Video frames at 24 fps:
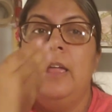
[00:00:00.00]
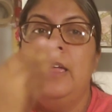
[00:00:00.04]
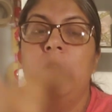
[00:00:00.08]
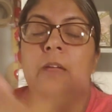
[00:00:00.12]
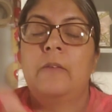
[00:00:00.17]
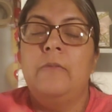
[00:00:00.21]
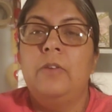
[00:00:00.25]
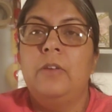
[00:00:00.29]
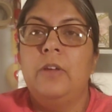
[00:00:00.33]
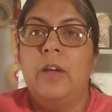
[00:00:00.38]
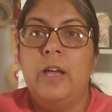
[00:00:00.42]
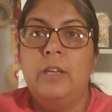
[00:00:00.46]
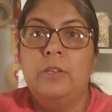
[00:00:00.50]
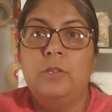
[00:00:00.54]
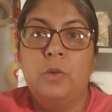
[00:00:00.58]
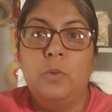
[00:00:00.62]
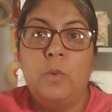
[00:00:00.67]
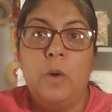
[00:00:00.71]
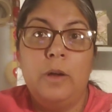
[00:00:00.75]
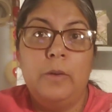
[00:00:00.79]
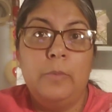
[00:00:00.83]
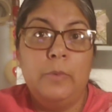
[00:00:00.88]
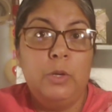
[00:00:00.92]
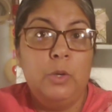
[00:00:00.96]
If you guys don't
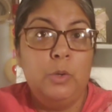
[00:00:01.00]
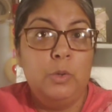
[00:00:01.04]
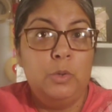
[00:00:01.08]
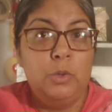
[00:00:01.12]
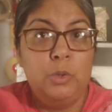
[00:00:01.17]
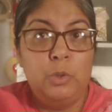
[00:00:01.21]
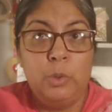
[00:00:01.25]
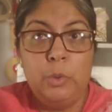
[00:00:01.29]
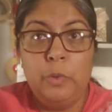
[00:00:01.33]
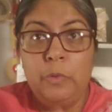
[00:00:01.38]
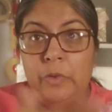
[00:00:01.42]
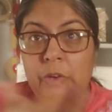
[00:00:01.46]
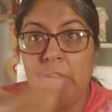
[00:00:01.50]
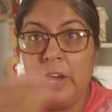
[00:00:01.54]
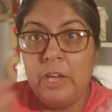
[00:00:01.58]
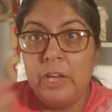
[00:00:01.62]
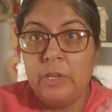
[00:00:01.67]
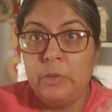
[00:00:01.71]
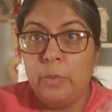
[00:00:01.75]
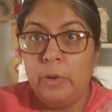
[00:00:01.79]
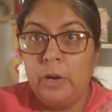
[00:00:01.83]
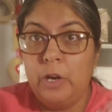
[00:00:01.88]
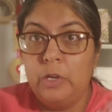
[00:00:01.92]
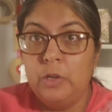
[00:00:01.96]
want to use tulle, you
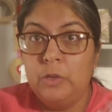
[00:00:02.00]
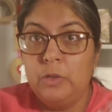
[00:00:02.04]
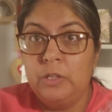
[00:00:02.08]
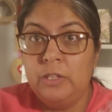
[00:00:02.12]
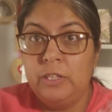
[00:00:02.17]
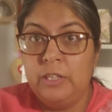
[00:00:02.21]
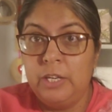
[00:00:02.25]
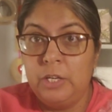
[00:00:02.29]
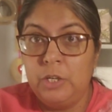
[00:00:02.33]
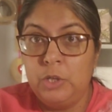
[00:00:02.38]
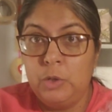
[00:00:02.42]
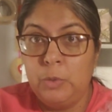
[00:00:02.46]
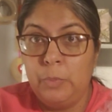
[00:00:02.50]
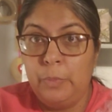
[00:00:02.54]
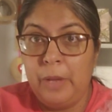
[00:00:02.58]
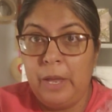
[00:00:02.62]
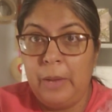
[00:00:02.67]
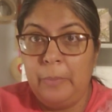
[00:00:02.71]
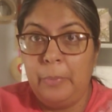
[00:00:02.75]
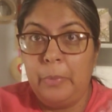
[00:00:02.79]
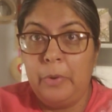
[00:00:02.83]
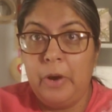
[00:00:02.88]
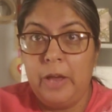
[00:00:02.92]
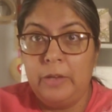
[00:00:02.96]
guys want to use tissue
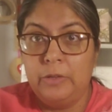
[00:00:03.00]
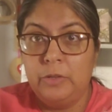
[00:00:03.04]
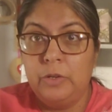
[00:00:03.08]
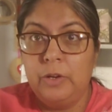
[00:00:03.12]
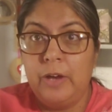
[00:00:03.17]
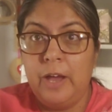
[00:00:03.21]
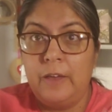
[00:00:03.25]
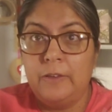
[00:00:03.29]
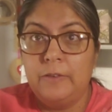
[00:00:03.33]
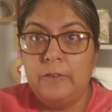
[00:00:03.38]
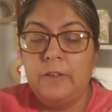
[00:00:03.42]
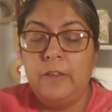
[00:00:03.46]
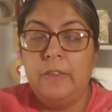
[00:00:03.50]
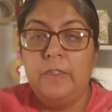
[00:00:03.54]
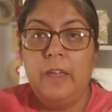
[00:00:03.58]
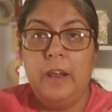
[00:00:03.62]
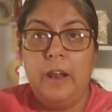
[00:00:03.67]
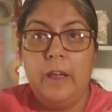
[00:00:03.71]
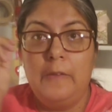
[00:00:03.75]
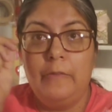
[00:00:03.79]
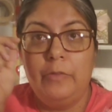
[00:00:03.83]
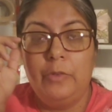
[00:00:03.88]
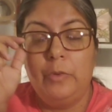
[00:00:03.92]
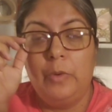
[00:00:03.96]
paper, as you guys see that
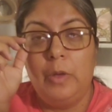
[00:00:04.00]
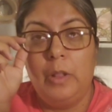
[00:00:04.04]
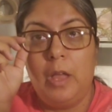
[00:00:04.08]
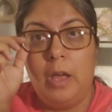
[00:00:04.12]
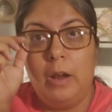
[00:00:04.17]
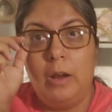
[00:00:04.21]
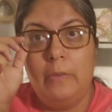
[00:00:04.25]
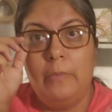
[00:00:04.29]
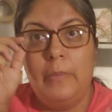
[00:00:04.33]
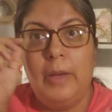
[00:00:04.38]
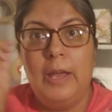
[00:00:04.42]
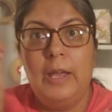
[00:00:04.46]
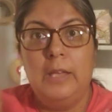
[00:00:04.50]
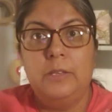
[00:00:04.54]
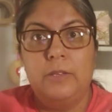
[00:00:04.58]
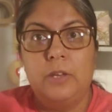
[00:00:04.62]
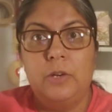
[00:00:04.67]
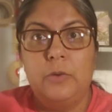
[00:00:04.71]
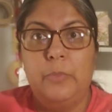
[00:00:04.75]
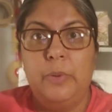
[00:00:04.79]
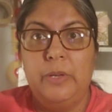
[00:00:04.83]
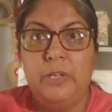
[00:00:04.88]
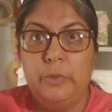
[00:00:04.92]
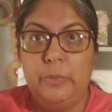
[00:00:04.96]
I do a lot of my
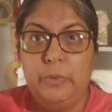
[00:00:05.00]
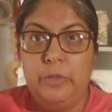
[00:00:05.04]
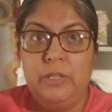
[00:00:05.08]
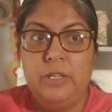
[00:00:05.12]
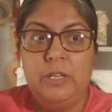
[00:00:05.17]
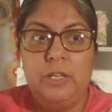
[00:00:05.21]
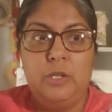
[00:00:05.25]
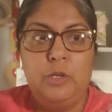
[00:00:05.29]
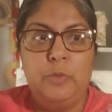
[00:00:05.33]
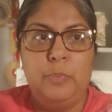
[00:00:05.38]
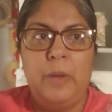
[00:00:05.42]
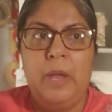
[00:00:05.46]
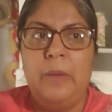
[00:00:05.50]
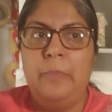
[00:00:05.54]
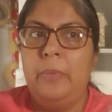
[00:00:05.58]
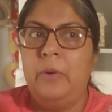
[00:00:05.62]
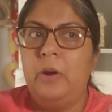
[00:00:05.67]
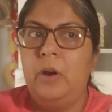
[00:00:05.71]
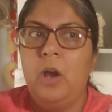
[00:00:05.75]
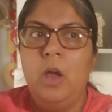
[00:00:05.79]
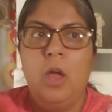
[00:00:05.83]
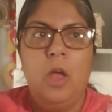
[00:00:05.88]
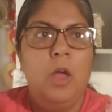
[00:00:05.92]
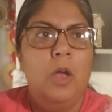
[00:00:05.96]
centerpieces with tissue
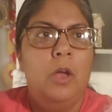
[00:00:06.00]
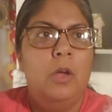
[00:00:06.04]
paper,